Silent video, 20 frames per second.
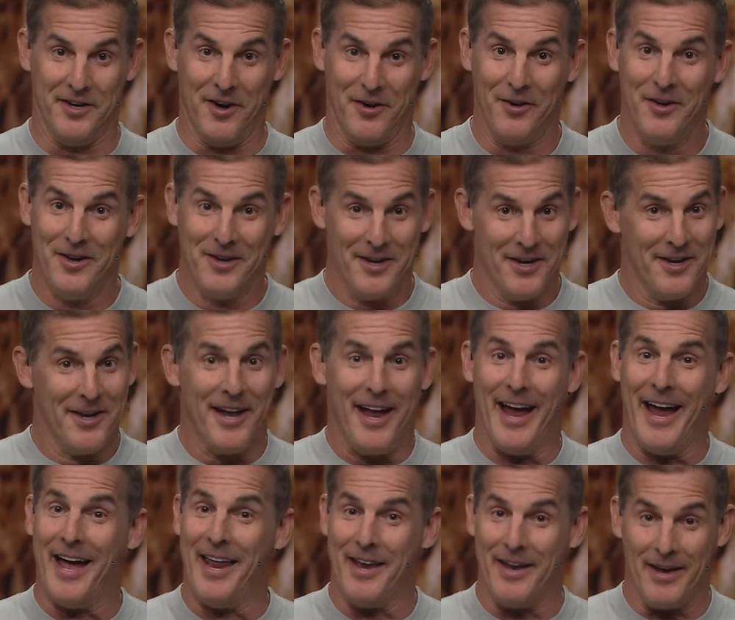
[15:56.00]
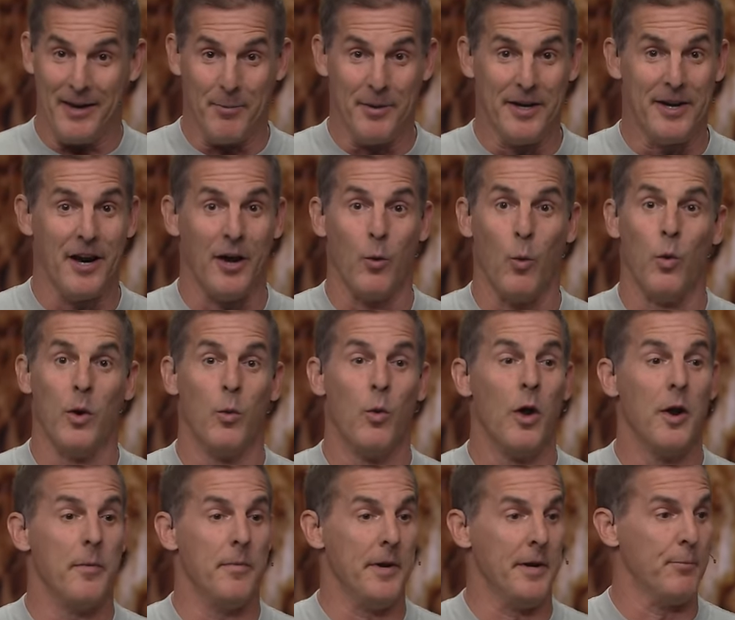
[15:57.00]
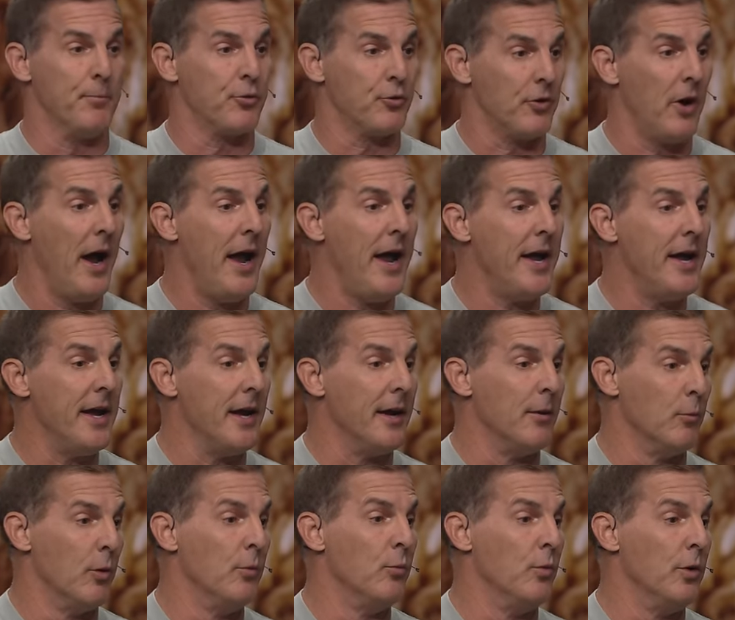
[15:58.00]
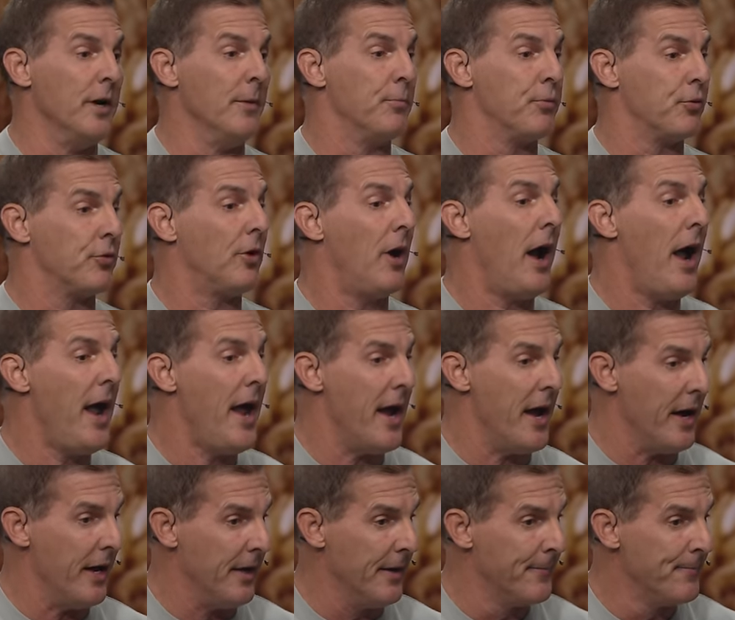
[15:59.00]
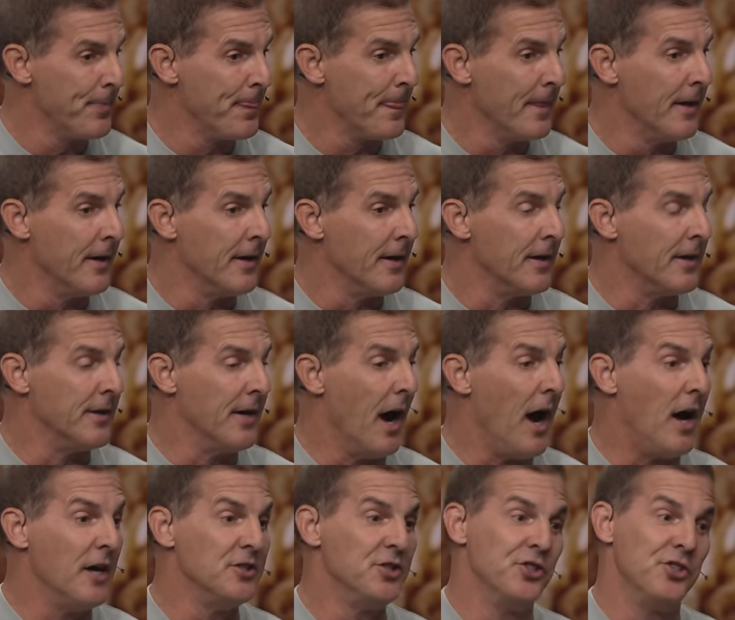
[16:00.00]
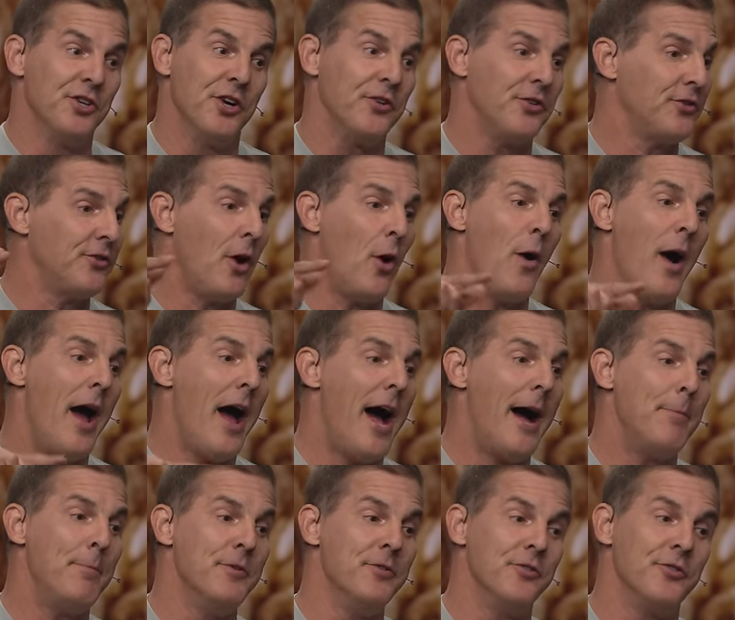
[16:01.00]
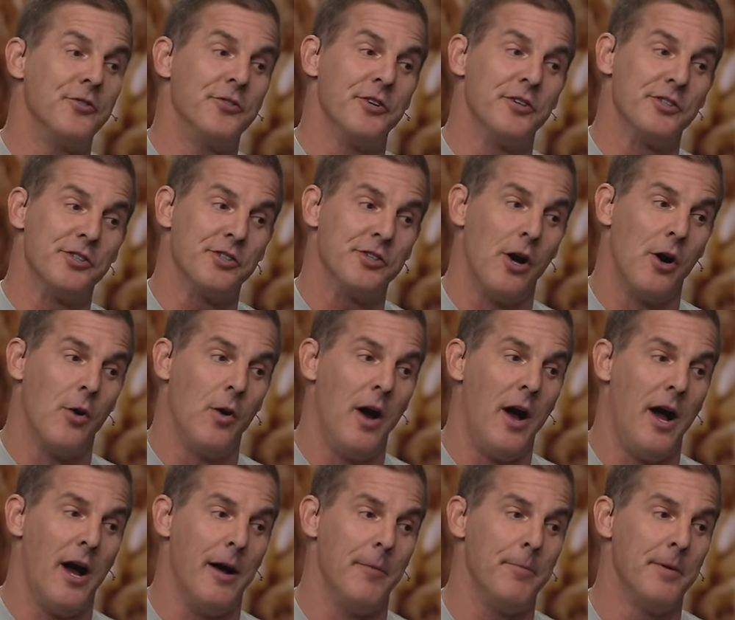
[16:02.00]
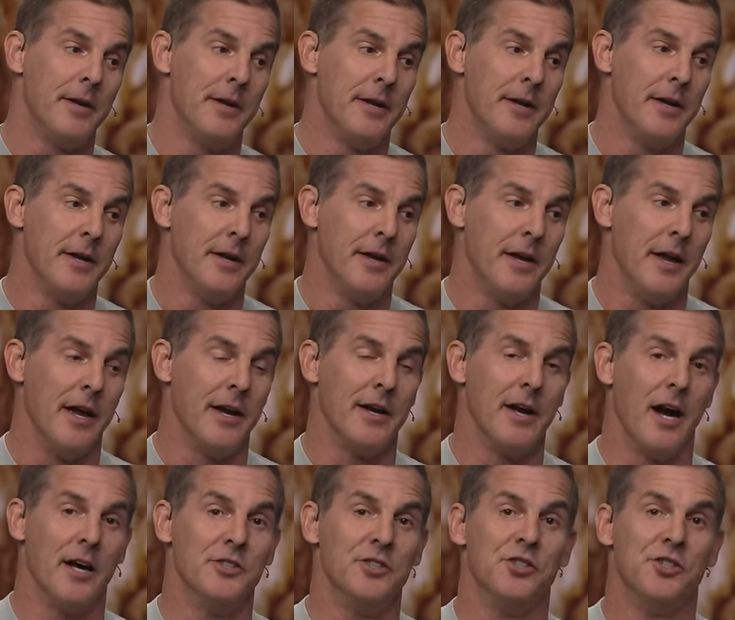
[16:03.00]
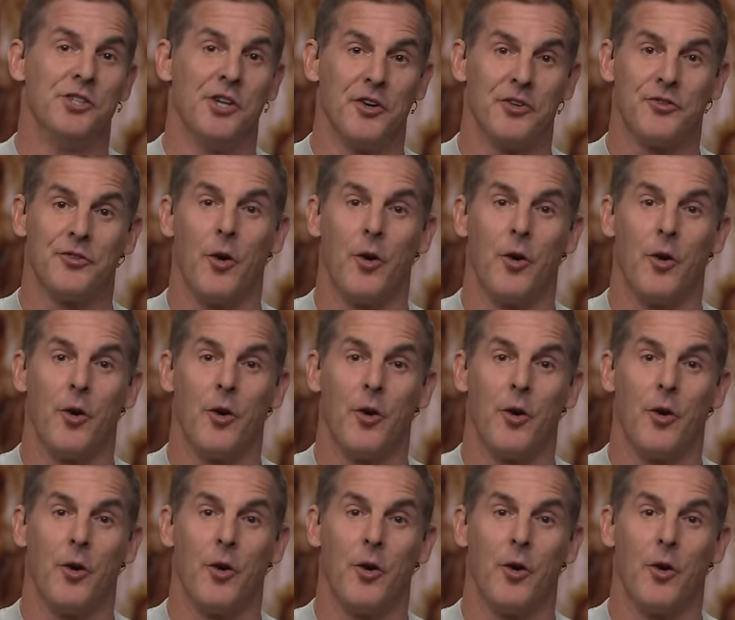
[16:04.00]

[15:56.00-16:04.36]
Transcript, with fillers: you know, and because we want to be praying. And when we pray, God just so happens to show up, and God just